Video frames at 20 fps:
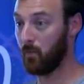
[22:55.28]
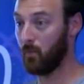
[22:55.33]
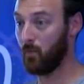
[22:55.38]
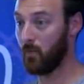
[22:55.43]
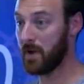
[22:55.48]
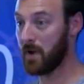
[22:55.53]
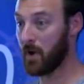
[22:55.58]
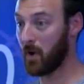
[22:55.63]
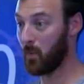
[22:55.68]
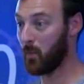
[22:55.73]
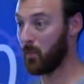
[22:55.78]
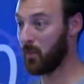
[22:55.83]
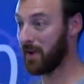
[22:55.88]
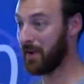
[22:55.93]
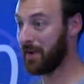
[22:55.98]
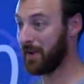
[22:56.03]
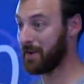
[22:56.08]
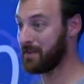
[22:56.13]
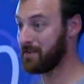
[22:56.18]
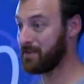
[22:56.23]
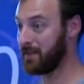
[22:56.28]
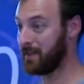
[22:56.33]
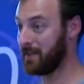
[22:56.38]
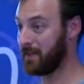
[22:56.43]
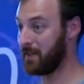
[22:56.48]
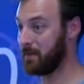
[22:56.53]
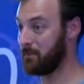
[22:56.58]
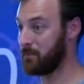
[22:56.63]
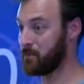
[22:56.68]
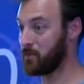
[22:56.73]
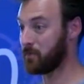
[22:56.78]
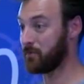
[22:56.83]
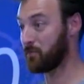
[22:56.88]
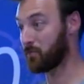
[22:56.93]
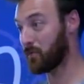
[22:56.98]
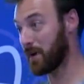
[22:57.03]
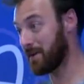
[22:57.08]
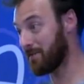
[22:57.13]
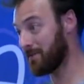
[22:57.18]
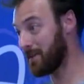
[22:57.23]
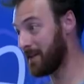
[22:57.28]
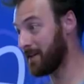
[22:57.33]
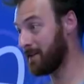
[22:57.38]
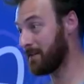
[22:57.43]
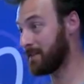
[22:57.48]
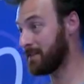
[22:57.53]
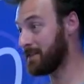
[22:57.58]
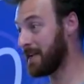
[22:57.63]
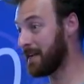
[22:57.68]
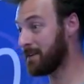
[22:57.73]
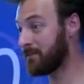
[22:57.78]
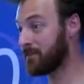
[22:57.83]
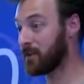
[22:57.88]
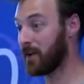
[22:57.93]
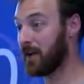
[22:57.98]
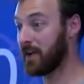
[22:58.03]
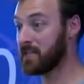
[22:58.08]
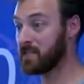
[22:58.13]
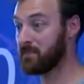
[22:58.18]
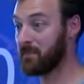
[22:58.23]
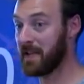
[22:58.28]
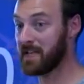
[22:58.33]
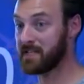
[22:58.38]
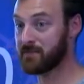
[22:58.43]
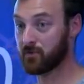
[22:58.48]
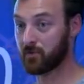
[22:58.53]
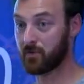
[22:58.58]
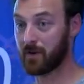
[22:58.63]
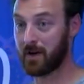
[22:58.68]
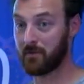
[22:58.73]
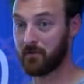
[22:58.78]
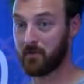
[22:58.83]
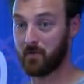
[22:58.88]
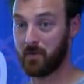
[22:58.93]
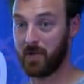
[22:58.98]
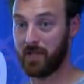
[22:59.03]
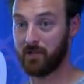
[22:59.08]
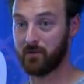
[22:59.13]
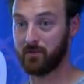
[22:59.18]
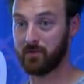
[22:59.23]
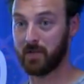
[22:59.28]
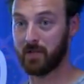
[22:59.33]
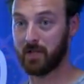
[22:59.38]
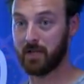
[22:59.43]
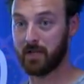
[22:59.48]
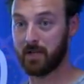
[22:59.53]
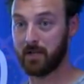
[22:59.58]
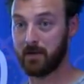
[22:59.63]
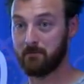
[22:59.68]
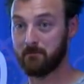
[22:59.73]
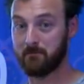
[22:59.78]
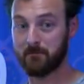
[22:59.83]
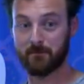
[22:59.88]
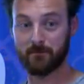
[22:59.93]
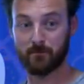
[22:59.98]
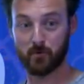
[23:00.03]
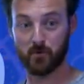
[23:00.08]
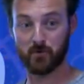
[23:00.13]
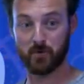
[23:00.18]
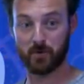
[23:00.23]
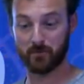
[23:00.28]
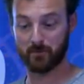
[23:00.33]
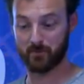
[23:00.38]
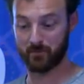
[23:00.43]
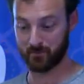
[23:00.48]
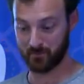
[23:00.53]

we hope we can sort of bring the native client space for GraphQL further.